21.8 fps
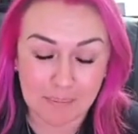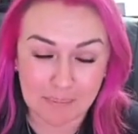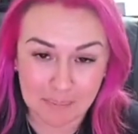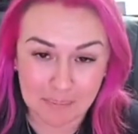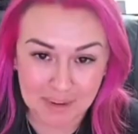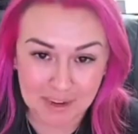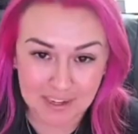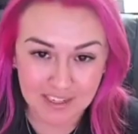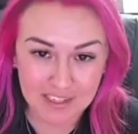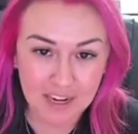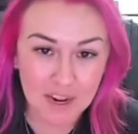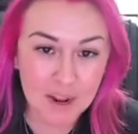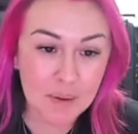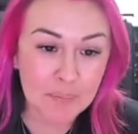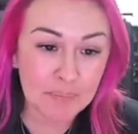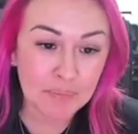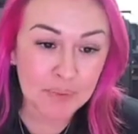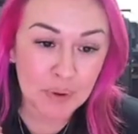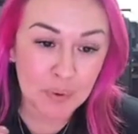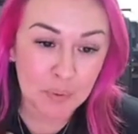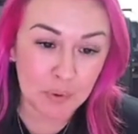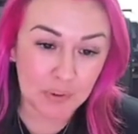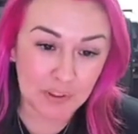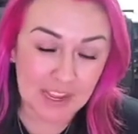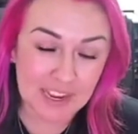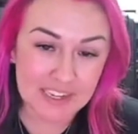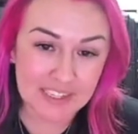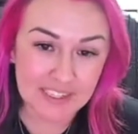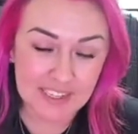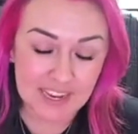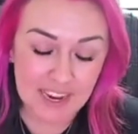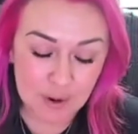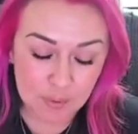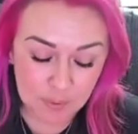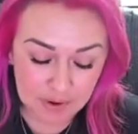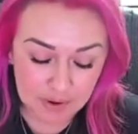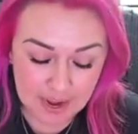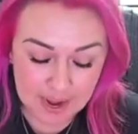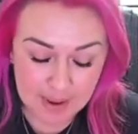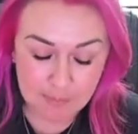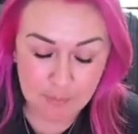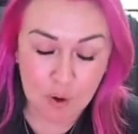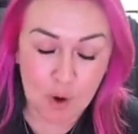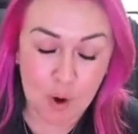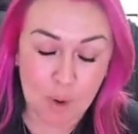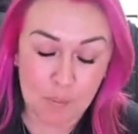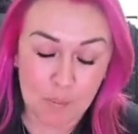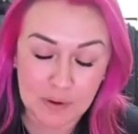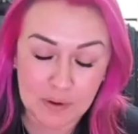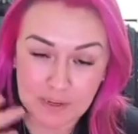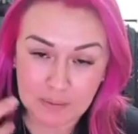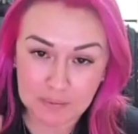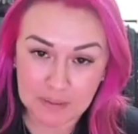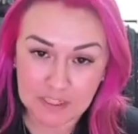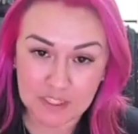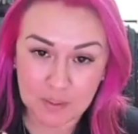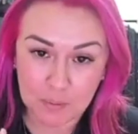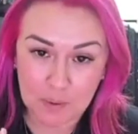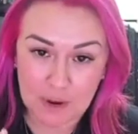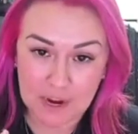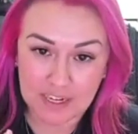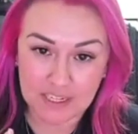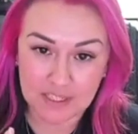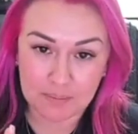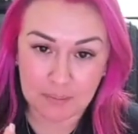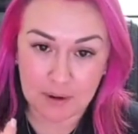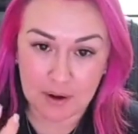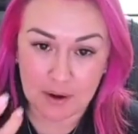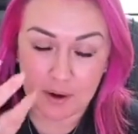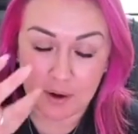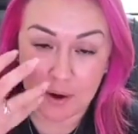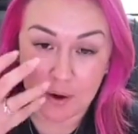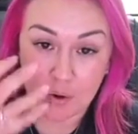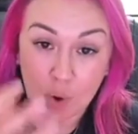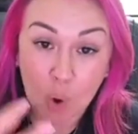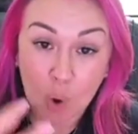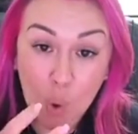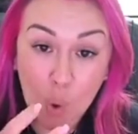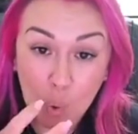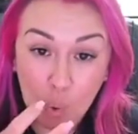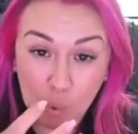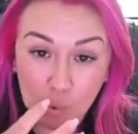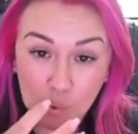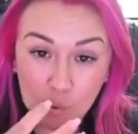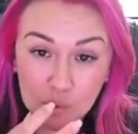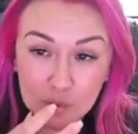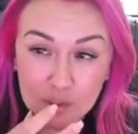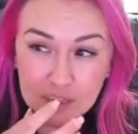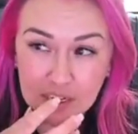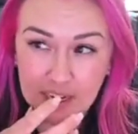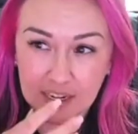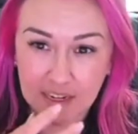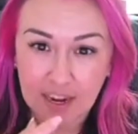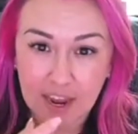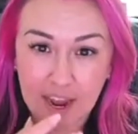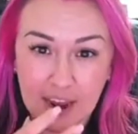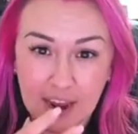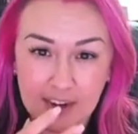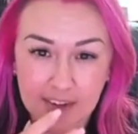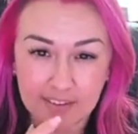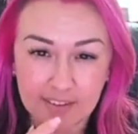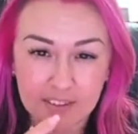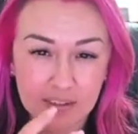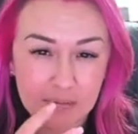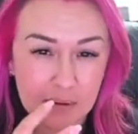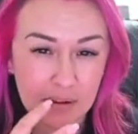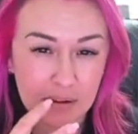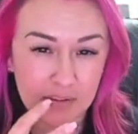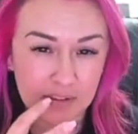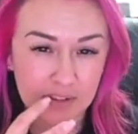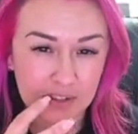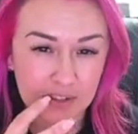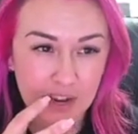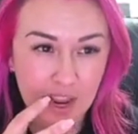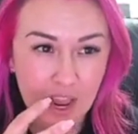But will I say when I opened up this wax bar cold, it kind of smelled